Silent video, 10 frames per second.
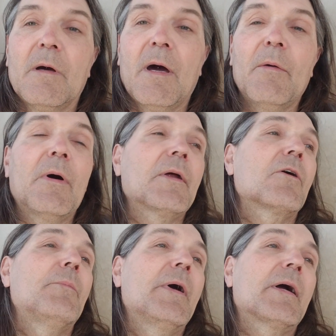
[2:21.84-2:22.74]
I want to
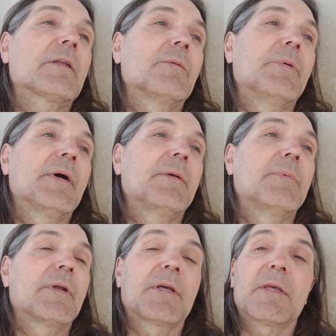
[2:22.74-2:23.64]
go back to bed,
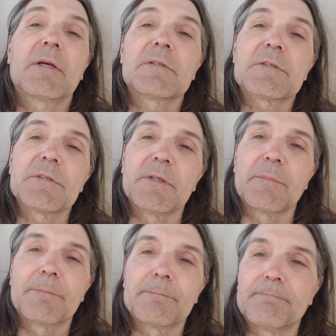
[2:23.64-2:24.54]
but I can't
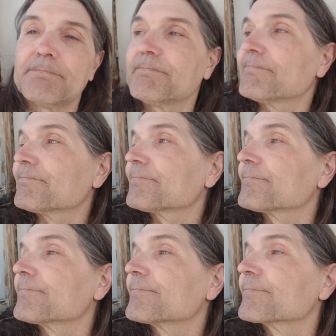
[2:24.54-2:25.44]
sleep.
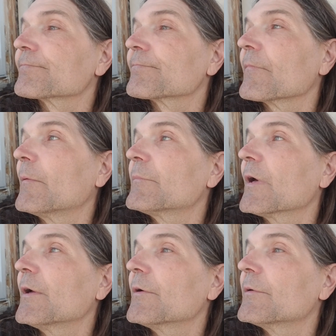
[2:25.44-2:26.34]
I'm
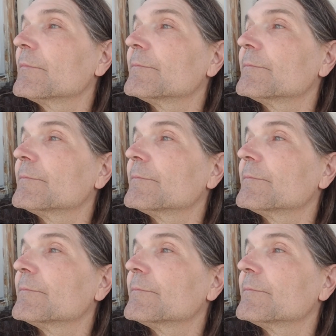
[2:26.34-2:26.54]
tired.